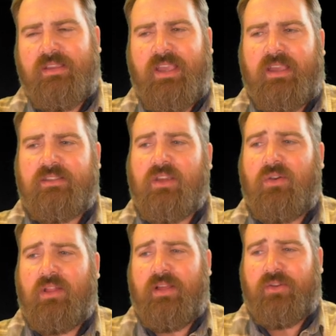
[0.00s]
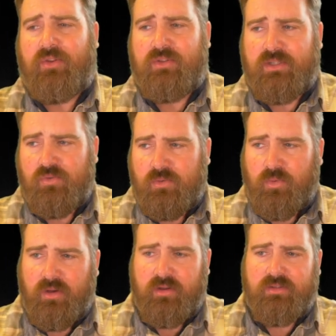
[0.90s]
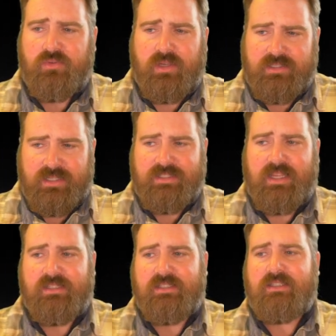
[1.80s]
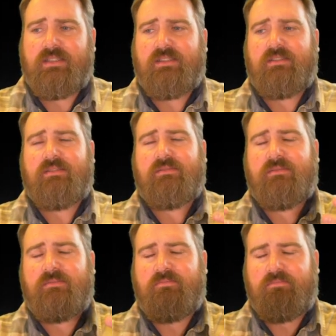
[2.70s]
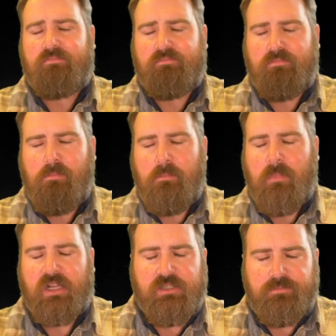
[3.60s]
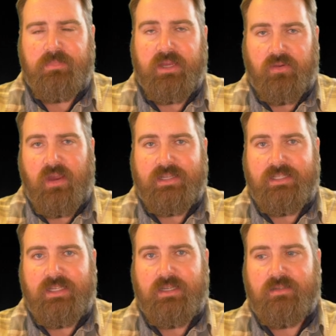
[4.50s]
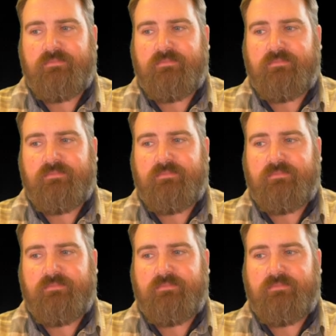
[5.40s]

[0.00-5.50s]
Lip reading: Okay, so a letter goes into a word, creates that sentence, much bigger idea.